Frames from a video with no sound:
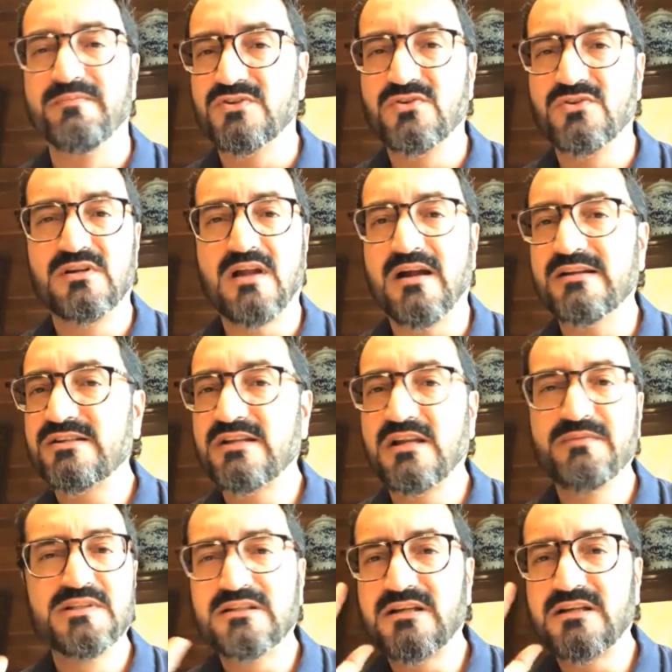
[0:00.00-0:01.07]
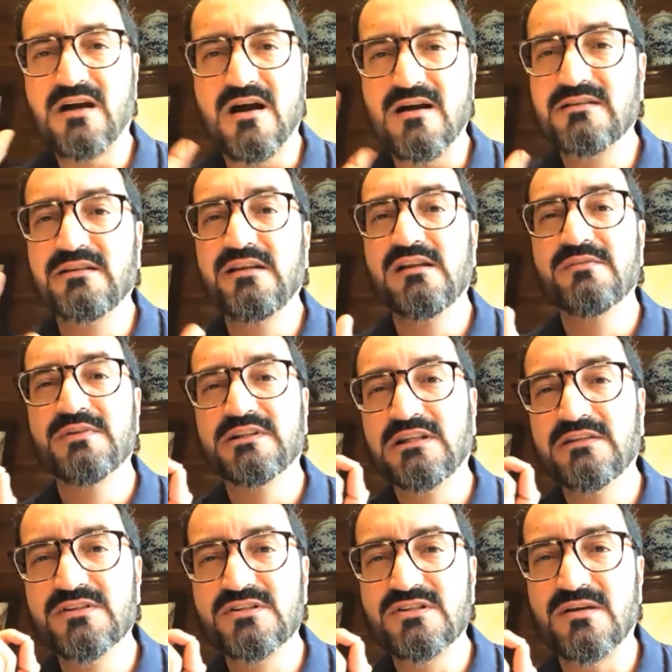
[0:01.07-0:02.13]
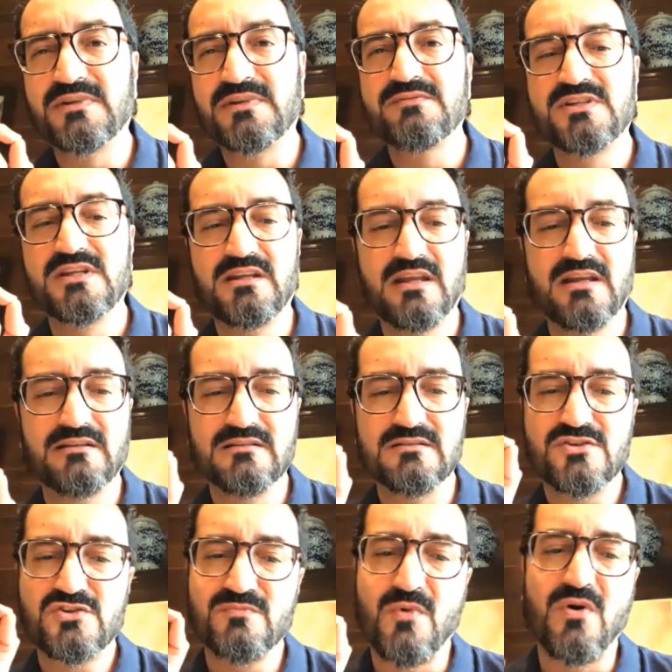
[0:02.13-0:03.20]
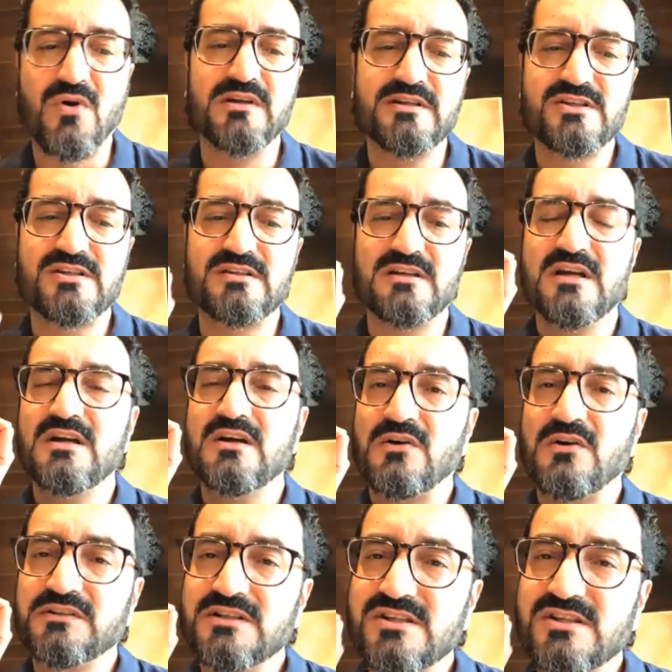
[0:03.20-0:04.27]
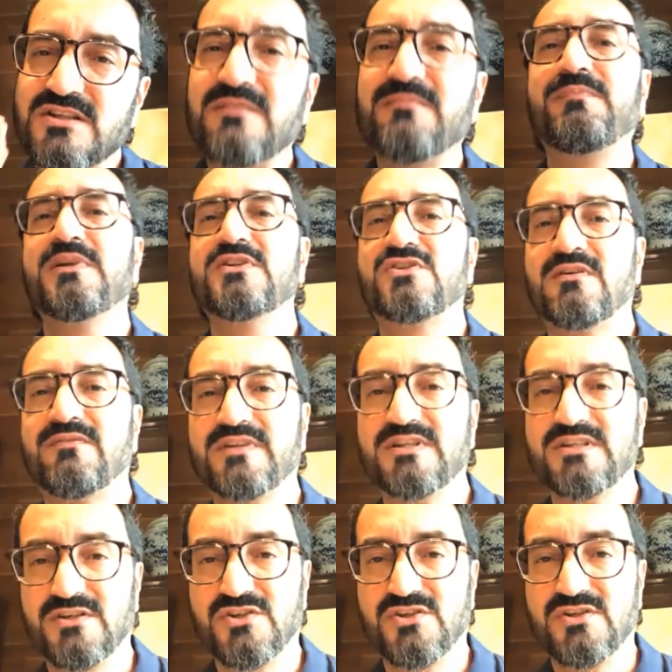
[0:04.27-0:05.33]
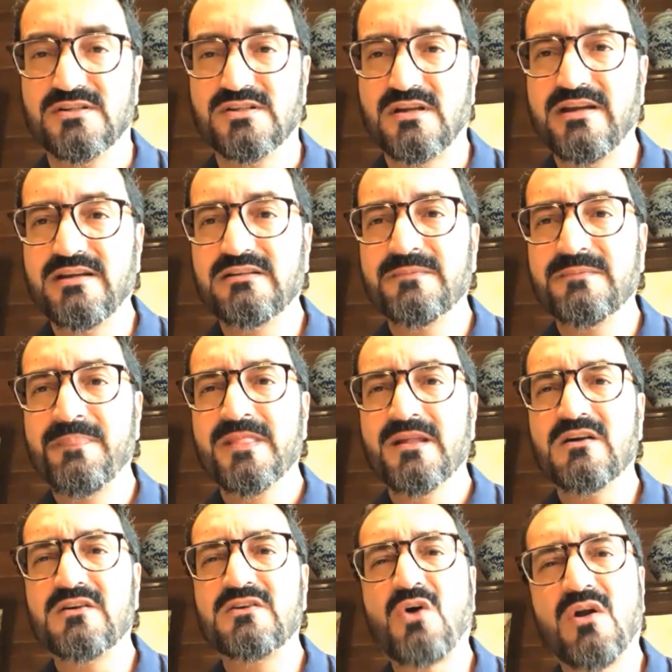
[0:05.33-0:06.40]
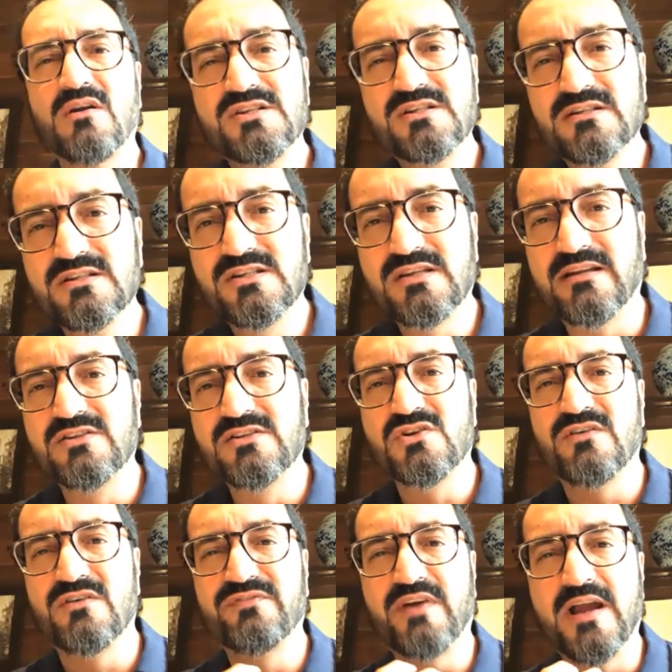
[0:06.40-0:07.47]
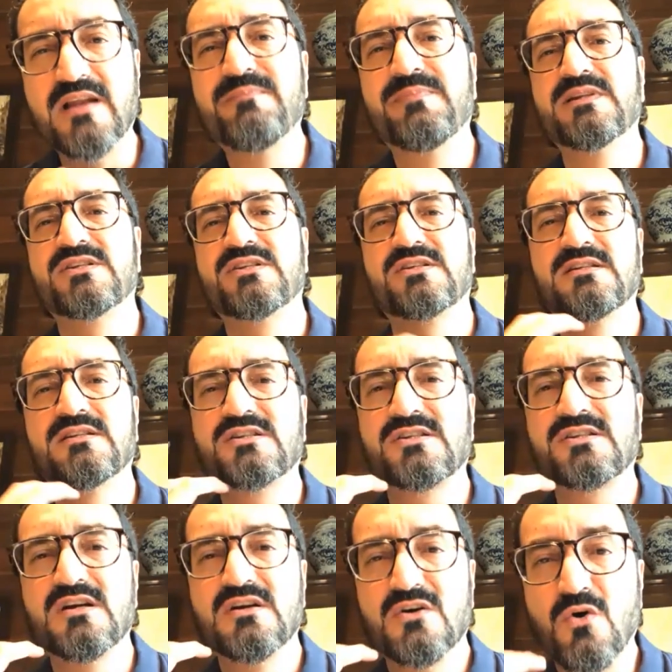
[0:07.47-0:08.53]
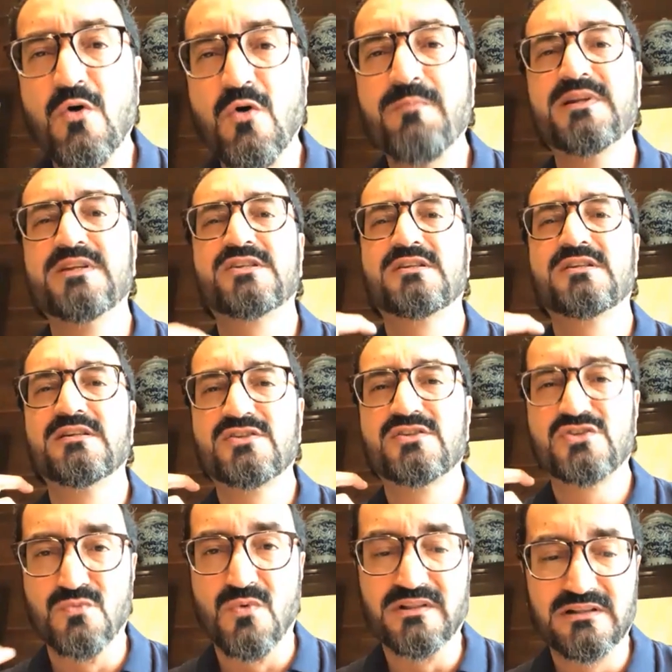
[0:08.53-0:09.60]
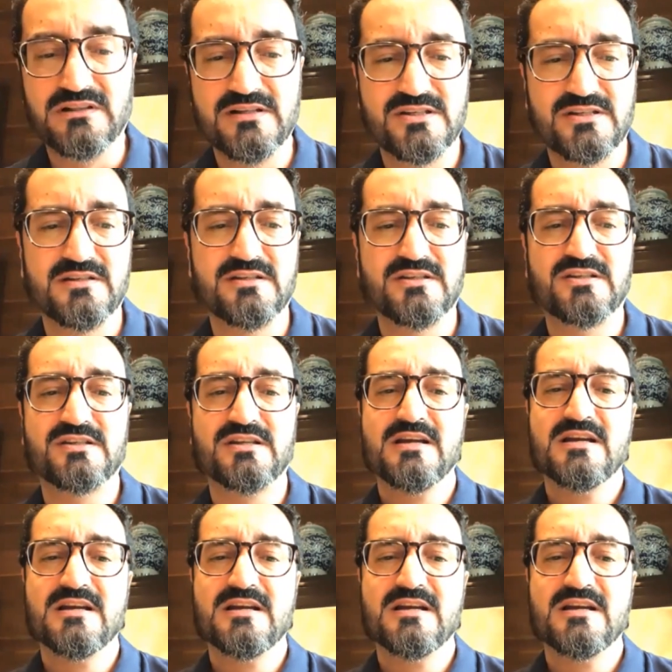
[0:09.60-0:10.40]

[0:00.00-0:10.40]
So clients tell me that they can't deal with even sometimes taking the smallest or the simplest of decisions, right? A constant sense of helplessness, hopelessness, worthlessness,